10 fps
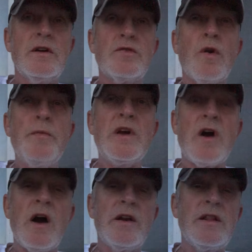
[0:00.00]
Don't be
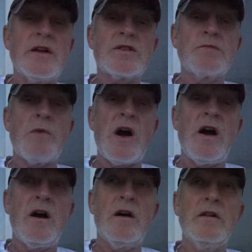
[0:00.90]
caught in that
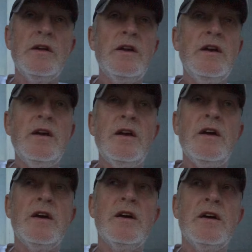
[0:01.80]
smile
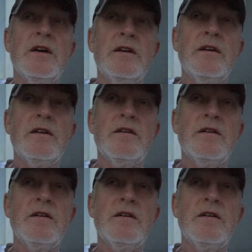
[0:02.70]
and